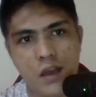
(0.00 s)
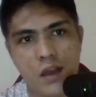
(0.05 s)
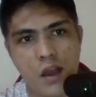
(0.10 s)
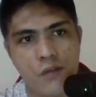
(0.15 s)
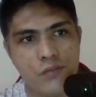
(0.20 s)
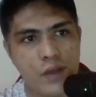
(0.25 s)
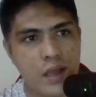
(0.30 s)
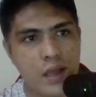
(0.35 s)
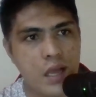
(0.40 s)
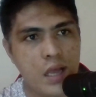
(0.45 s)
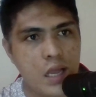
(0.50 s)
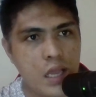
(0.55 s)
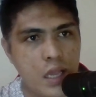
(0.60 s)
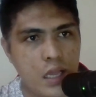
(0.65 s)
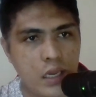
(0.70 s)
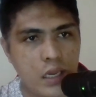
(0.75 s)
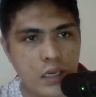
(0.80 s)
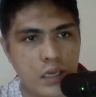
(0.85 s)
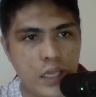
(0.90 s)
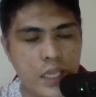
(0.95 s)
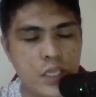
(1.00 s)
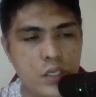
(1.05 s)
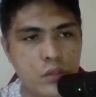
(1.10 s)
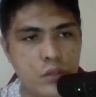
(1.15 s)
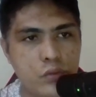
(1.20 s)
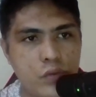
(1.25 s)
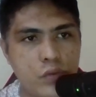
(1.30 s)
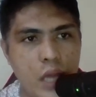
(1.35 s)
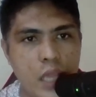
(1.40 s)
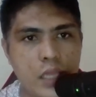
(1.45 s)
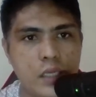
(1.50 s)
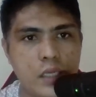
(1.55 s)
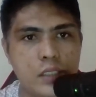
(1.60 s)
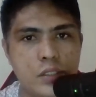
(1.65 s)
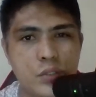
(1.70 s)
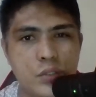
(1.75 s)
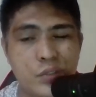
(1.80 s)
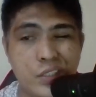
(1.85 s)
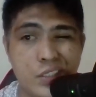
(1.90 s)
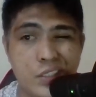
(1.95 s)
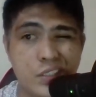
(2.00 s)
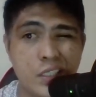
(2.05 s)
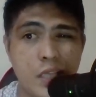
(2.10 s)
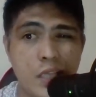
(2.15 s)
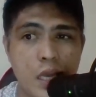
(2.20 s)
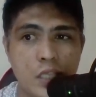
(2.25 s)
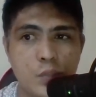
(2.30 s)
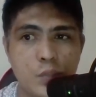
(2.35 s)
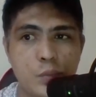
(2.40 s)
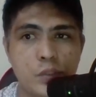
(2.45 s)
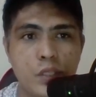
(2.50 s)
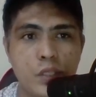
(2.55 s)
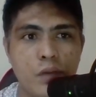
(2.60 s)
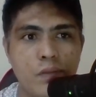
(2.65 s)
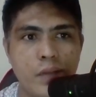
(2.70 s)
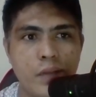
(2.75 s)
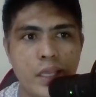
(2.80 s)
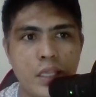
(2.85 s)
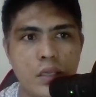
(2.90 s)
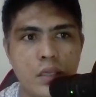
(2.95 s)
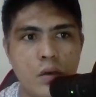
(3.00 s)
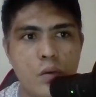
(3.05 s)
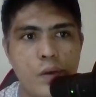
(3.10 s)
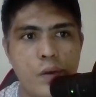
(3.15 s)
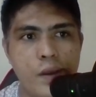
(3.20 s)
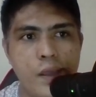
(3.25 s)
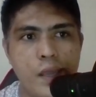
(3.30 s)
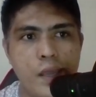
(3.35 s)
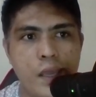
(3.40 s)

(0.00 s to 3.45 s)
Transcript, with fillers: of Leo right here so this is the dashboard of Leo